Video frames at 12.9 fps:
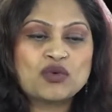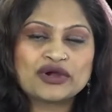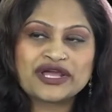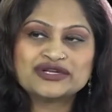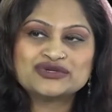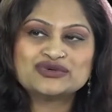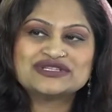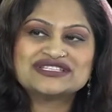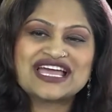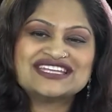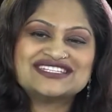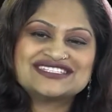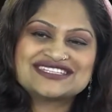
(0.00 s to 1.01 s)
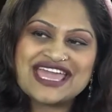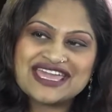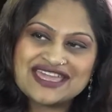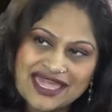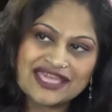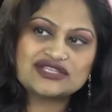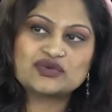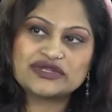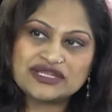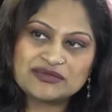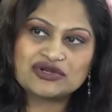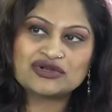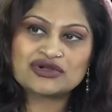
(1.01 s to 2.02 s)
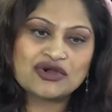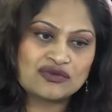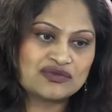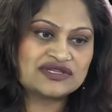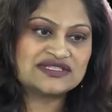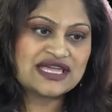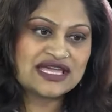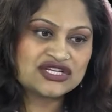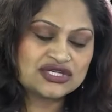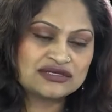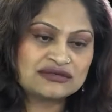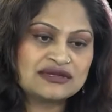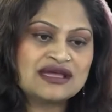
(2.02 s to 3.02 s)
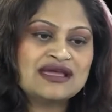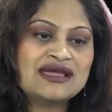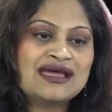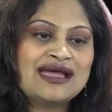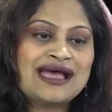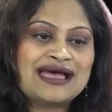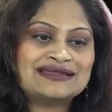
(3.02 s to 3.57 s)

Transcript: what I do is I just engage with them on a conversation, mm -hmm.